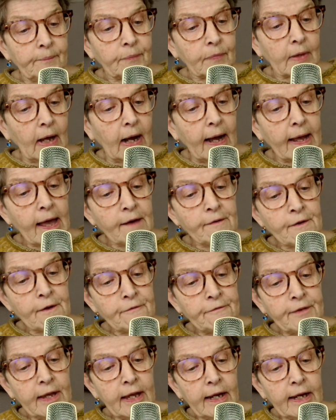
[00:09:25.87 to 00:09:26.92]
I have a
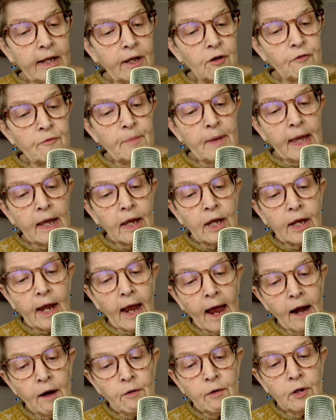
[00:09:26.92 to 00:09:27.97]
feeling of being
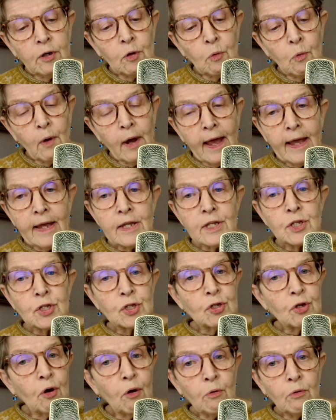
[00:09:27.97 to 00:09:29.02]
carried away
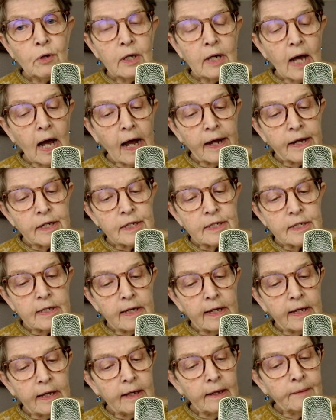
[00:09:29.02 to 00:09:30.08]
so
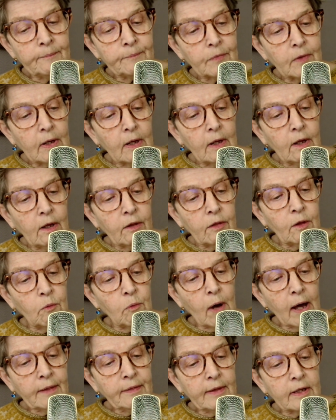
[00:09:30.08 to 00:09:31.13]
nicely. The
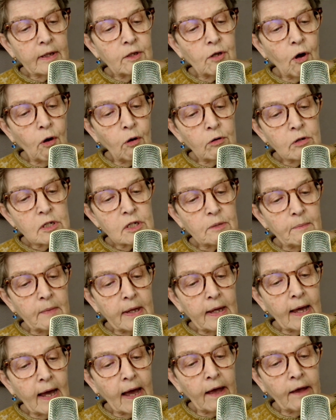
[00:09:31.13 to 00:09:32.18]
one that holds me
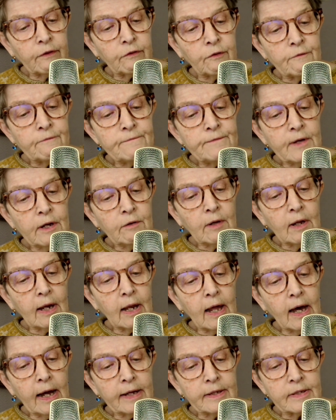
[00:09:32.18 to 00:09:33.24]
has a very
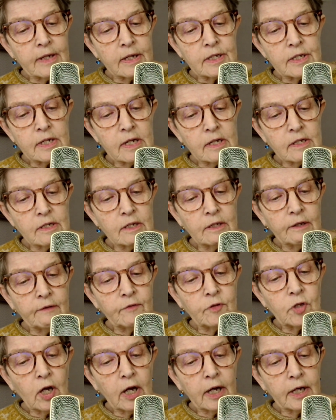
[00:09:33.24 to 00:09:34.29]
light and
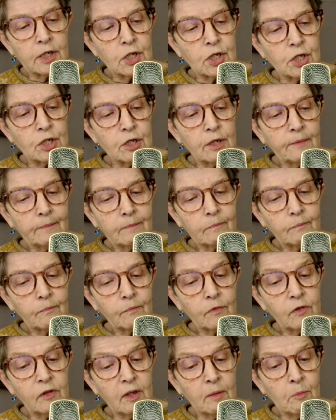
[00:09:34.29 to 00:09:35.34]
sensitive touch
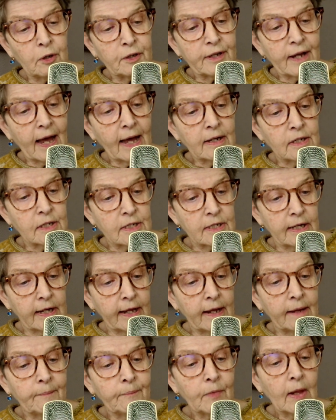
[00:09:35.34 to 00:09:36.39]

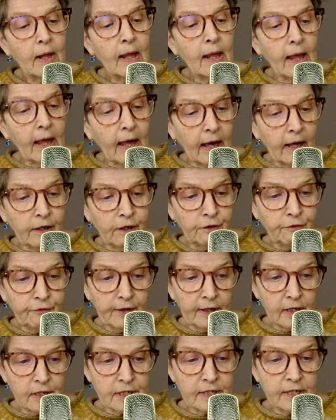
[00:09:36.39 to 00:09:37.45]
simultaneously, and it
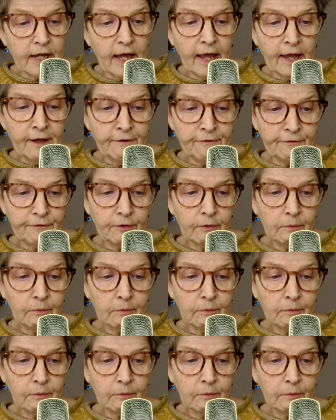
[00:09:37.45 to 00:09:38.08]
feels safe.